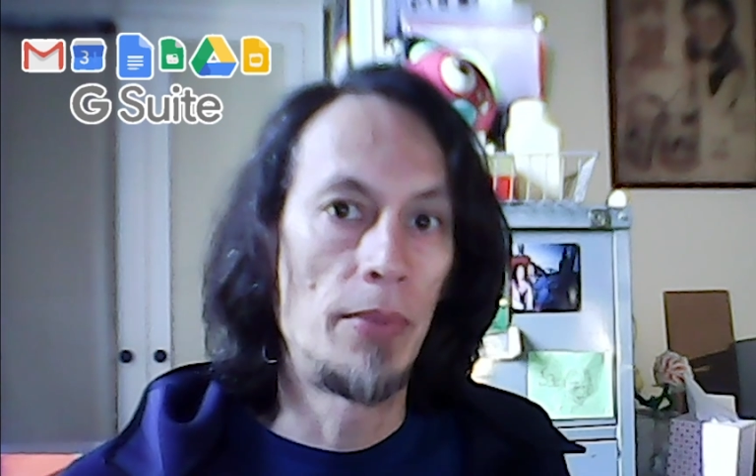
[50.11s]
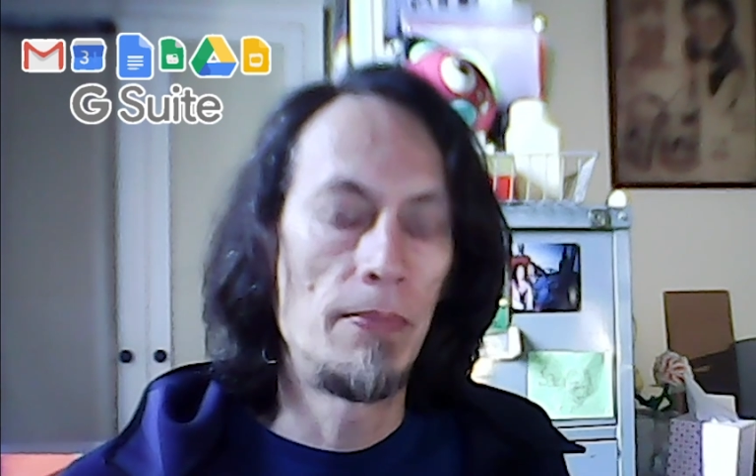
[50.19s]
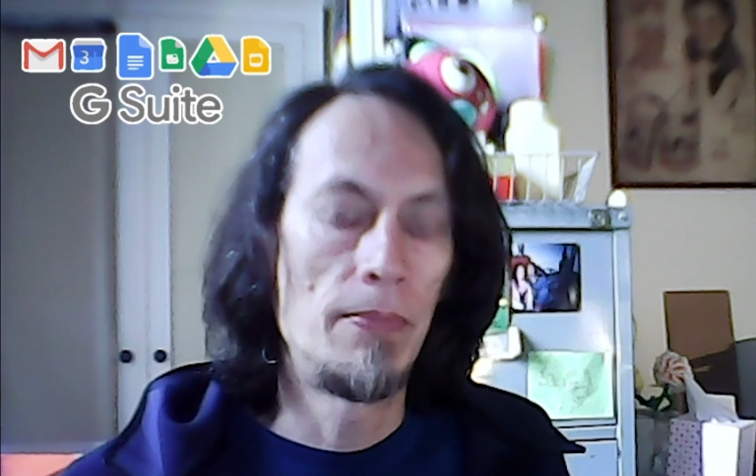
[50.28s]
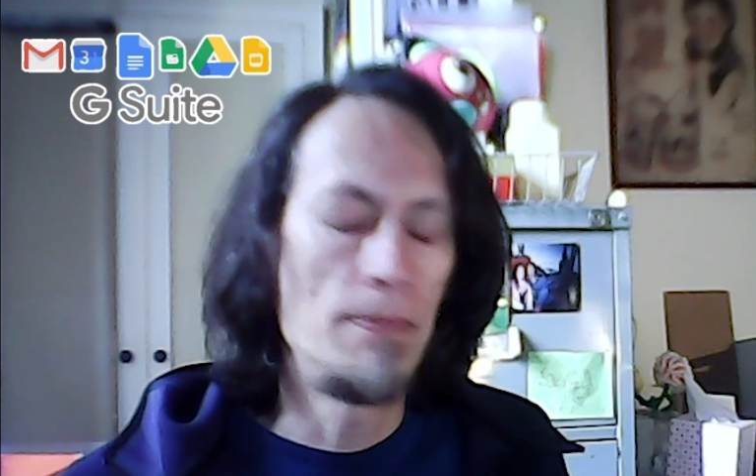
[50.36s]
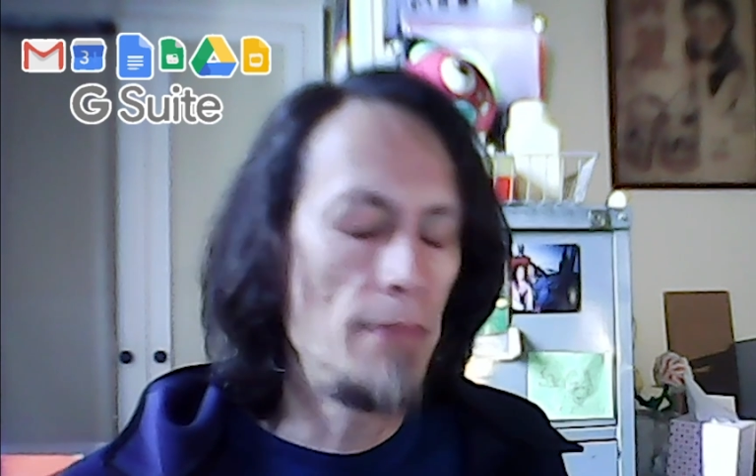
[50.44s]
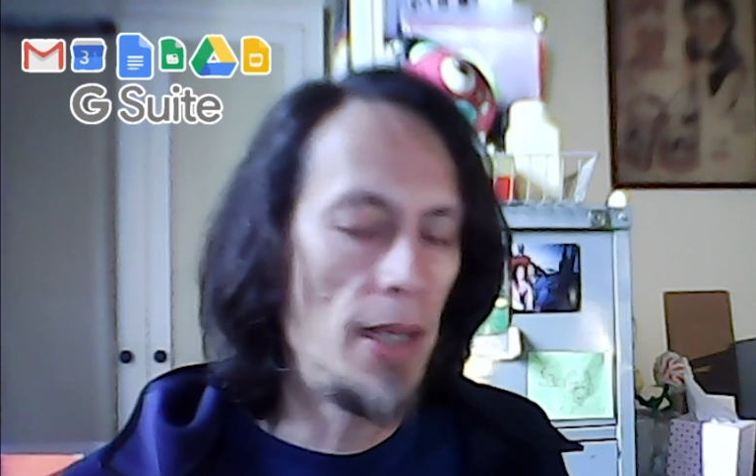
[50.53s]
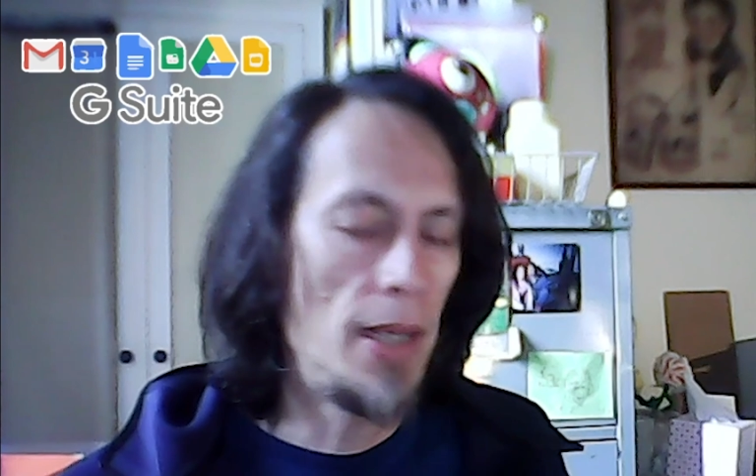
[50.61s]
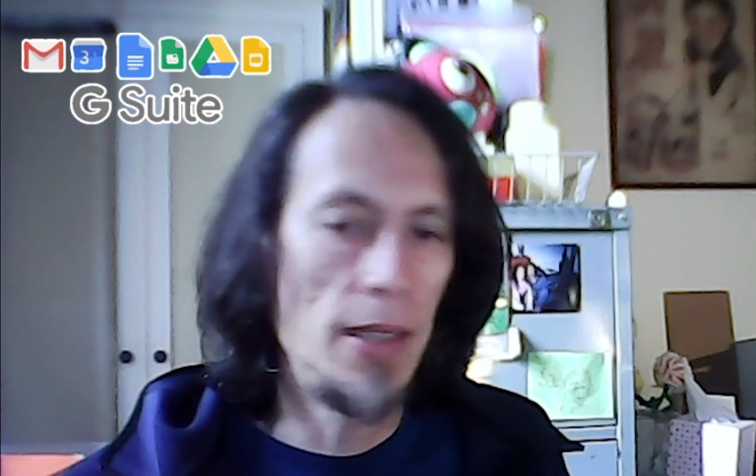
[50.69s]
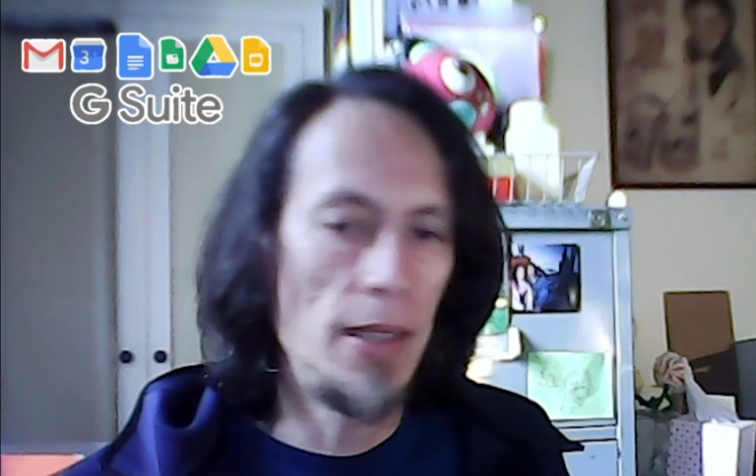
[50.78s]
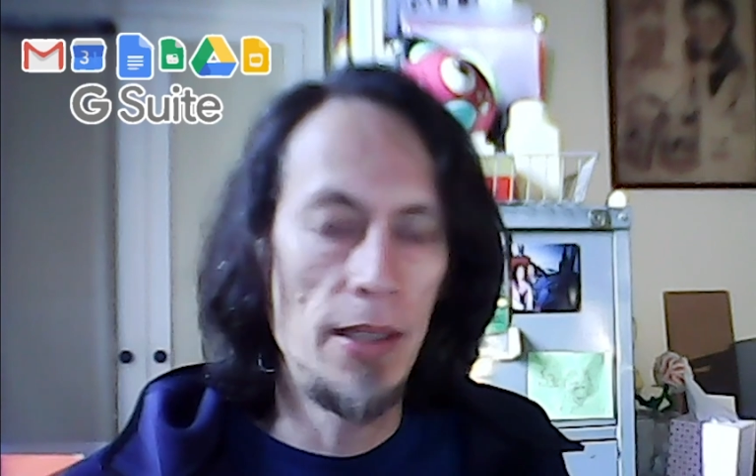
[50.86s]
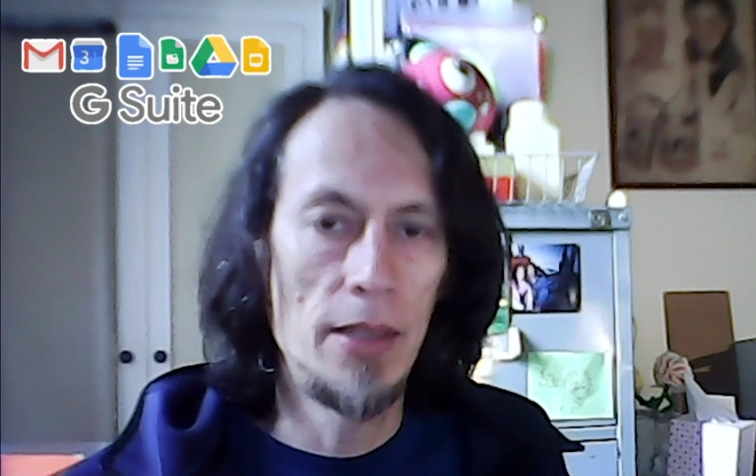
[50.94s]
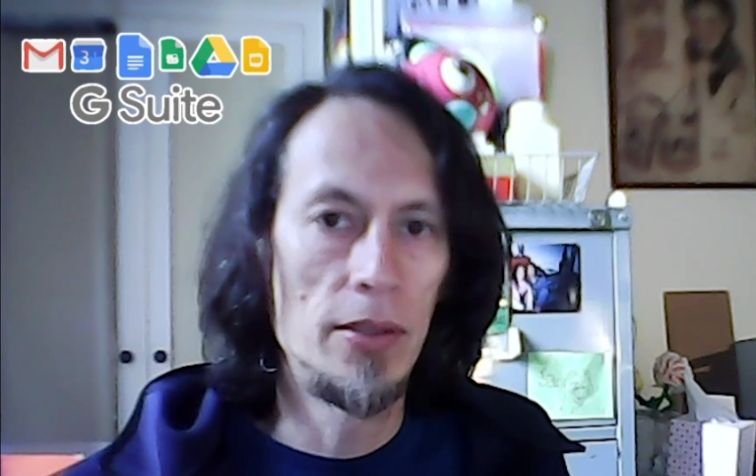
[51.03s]
many
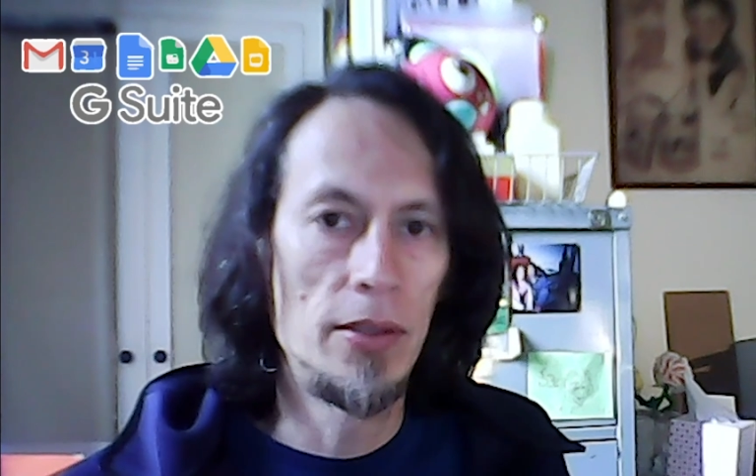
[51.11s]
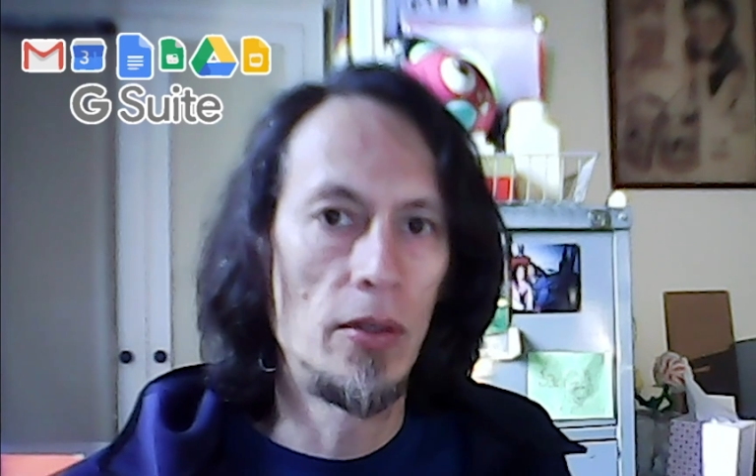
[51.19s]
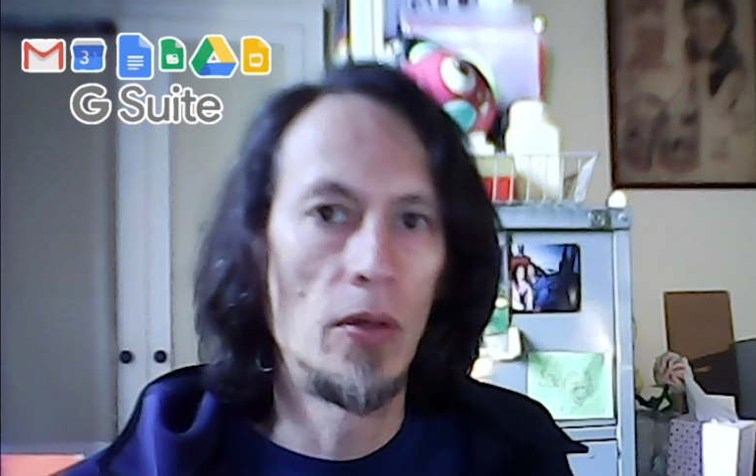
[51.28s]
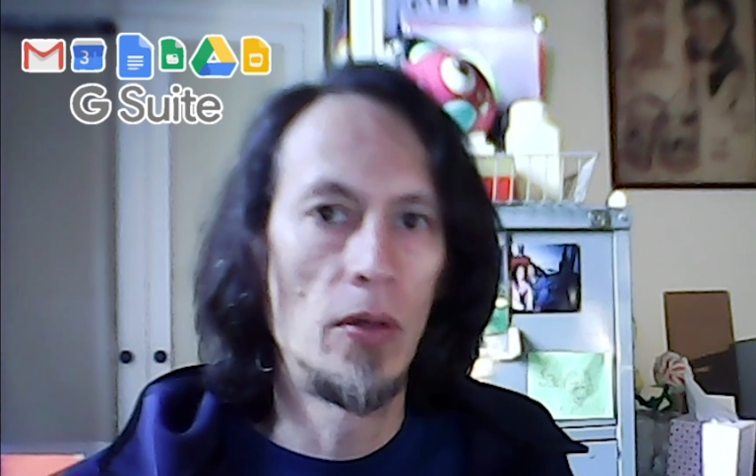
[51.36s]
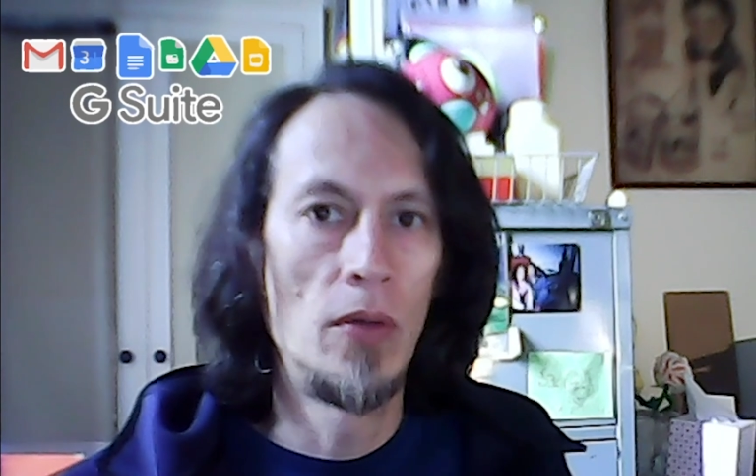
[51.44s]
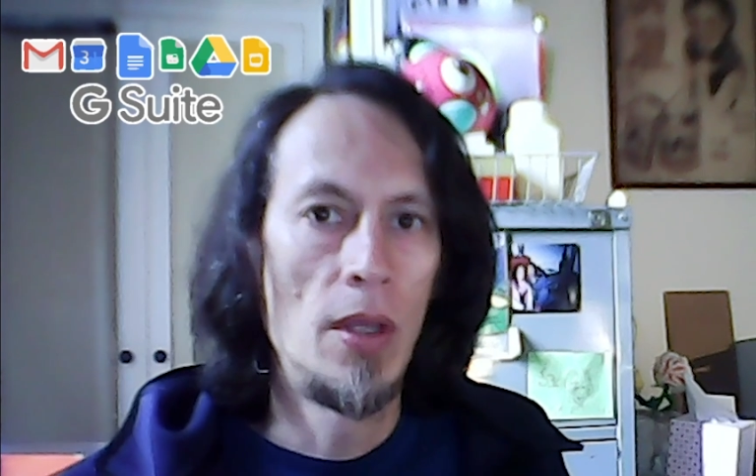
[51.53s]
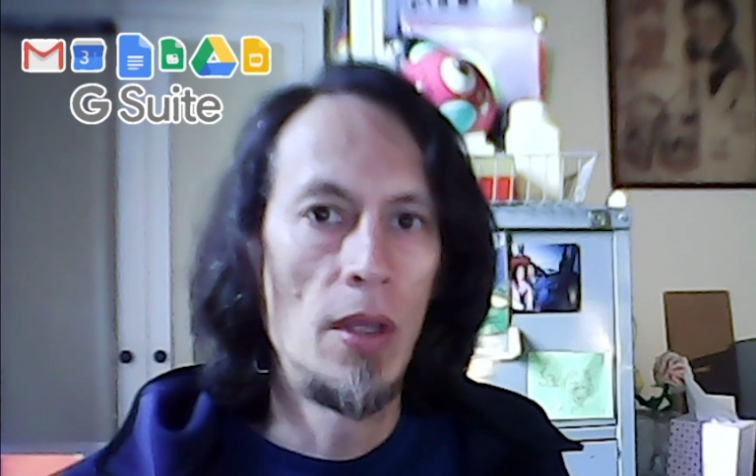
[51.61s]
years ago